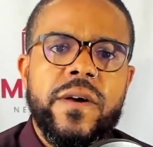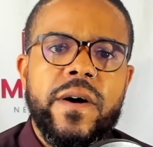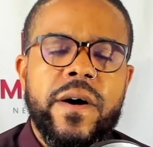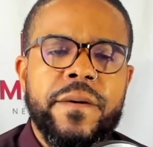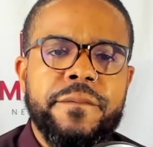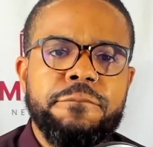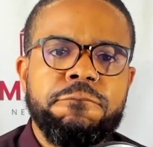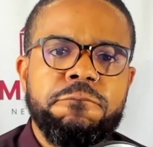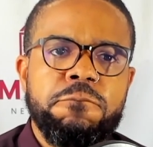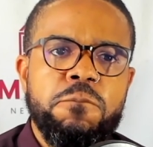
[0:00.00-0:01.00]
Um,
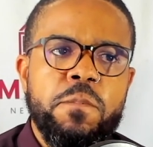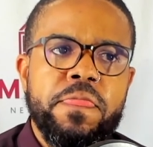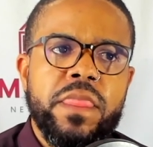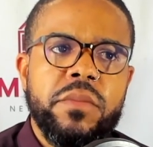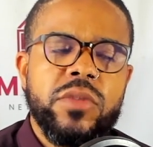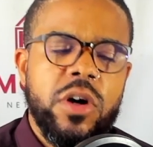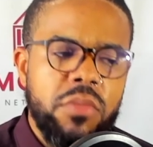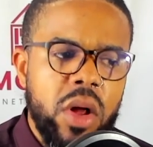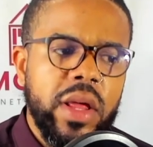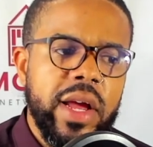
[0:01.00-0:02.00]

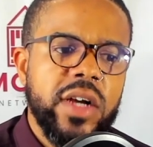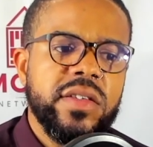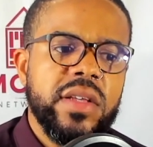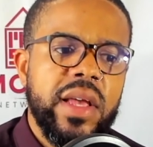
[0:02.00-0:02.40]
Kamala Harris